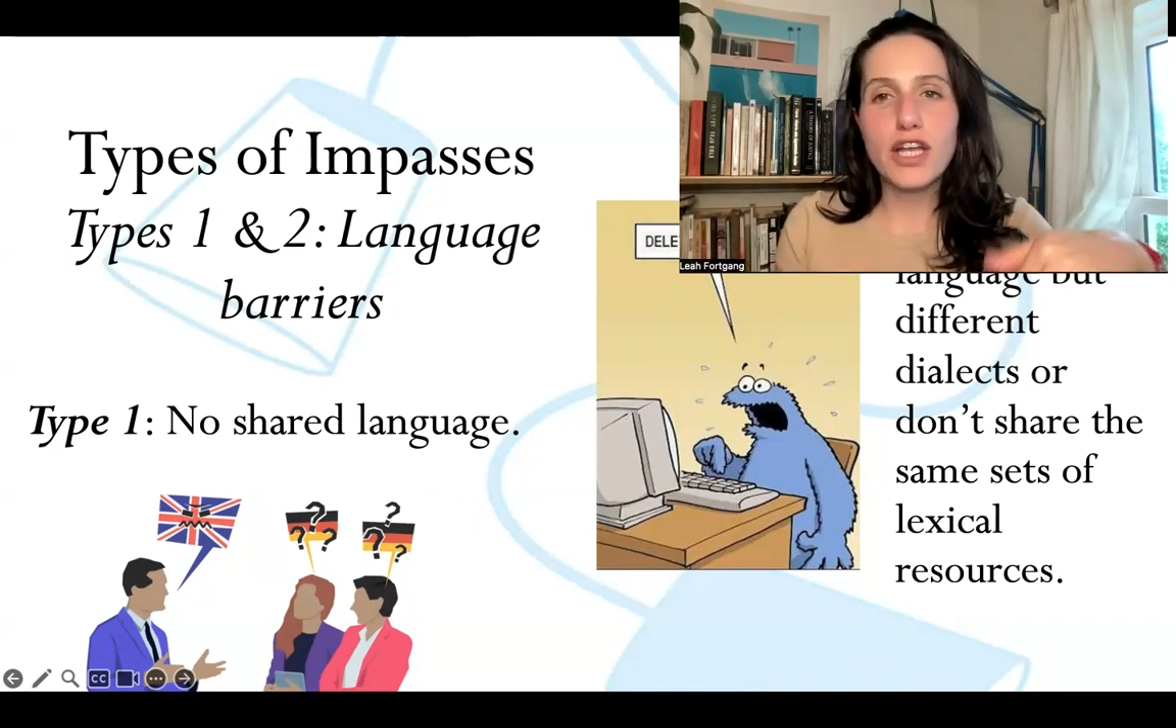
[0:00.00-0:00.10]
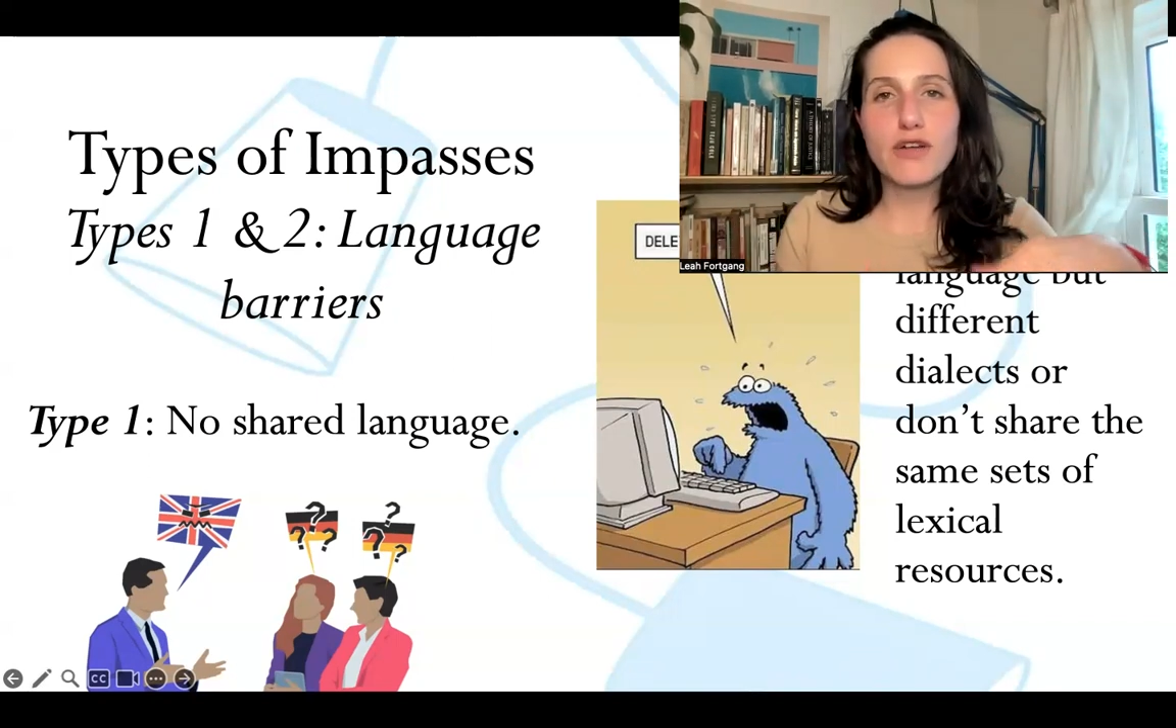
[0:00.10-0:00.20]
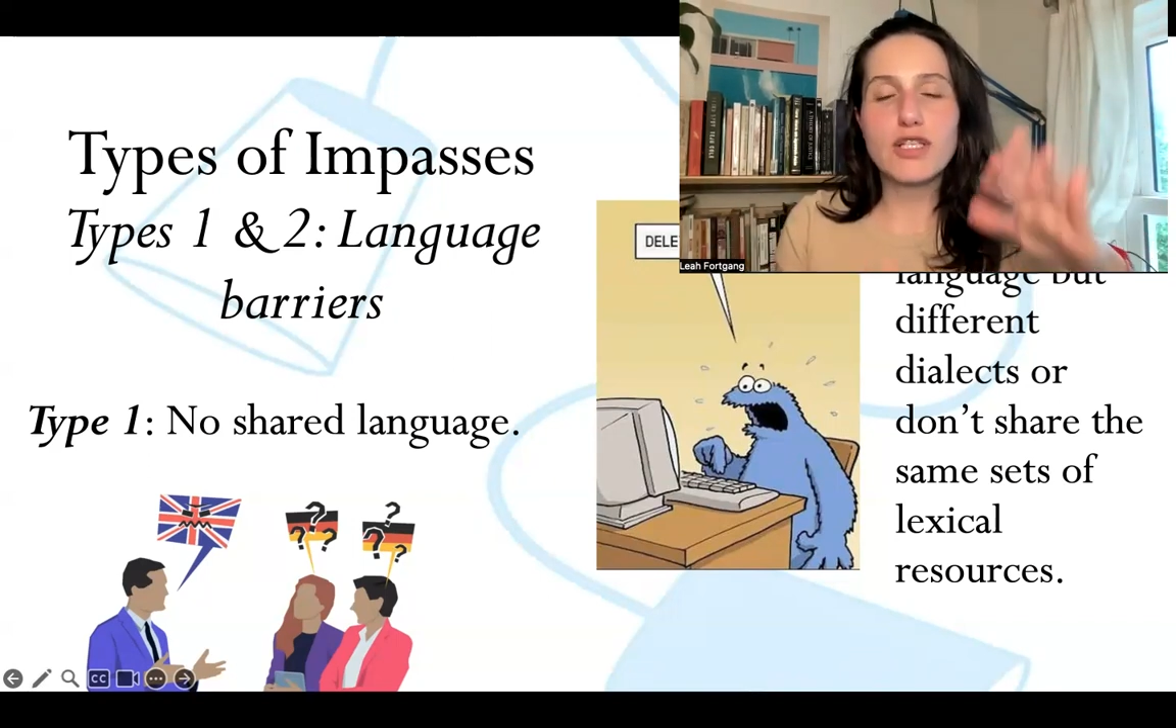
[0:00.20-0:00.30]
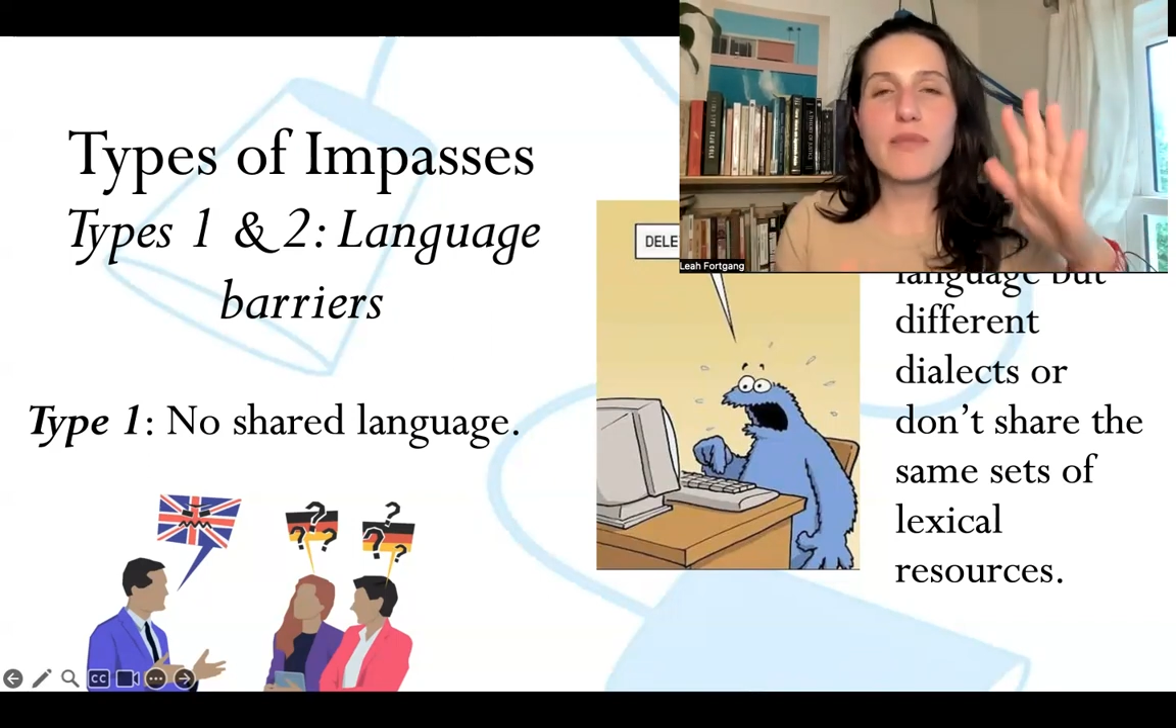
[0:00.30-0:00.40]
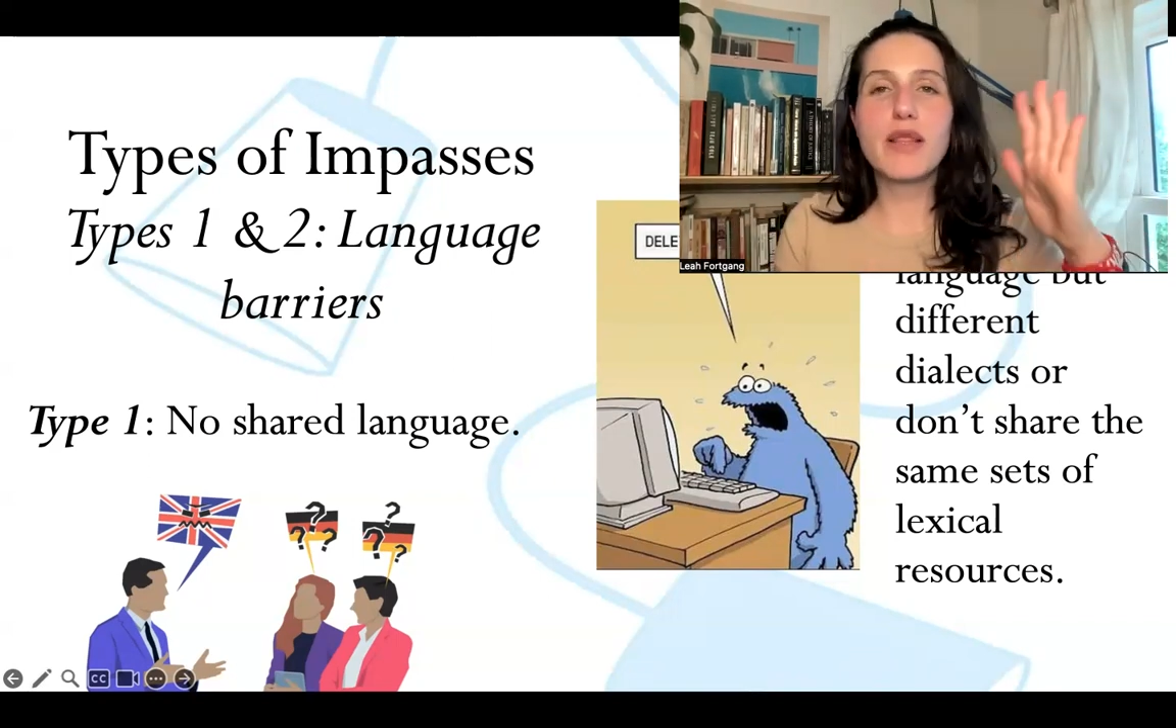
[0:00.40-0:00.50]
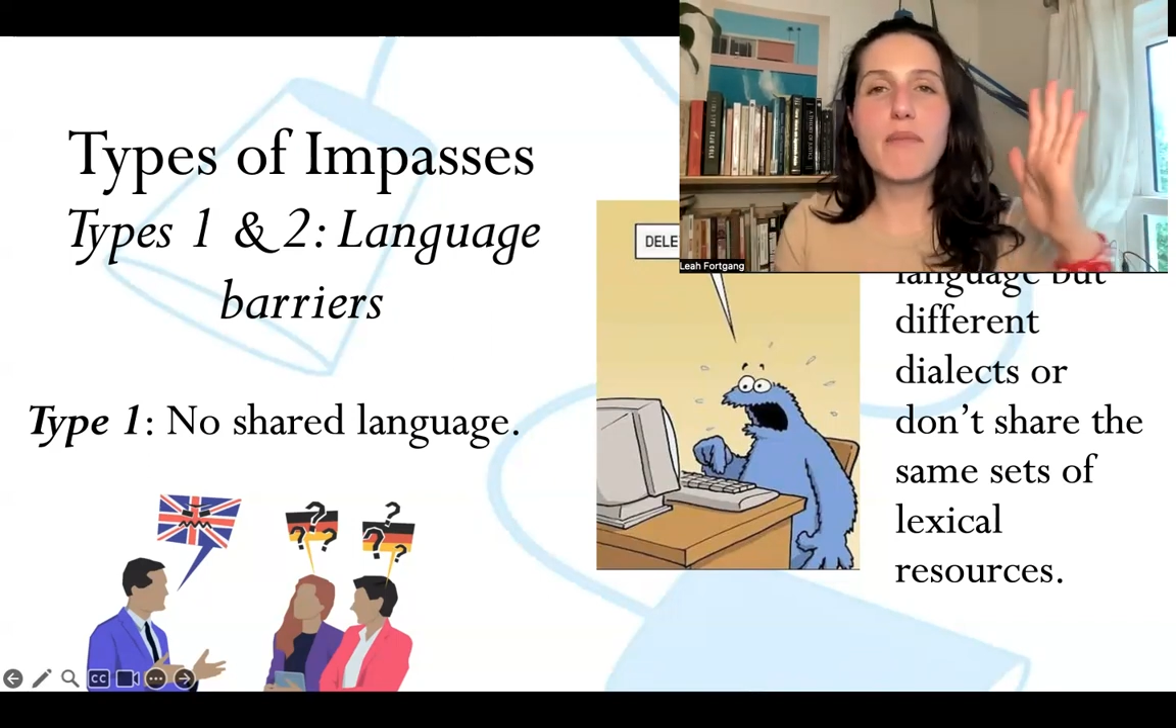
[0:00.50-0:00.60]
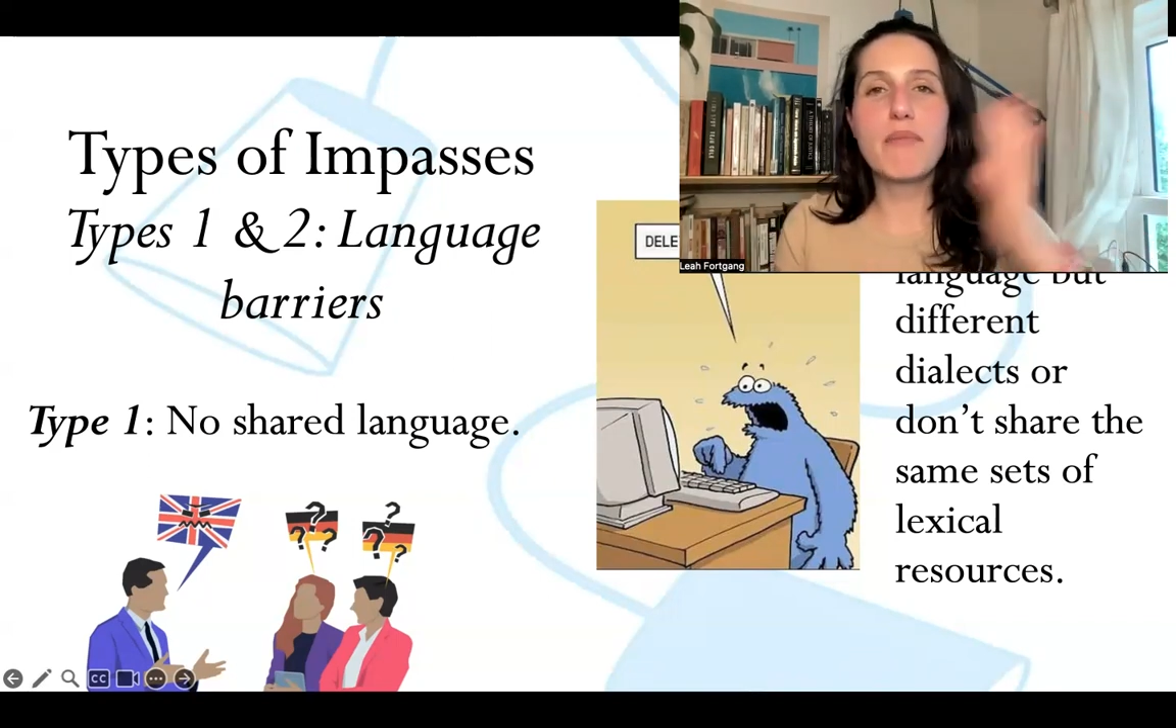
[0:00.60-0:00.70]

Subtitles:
you know, some of the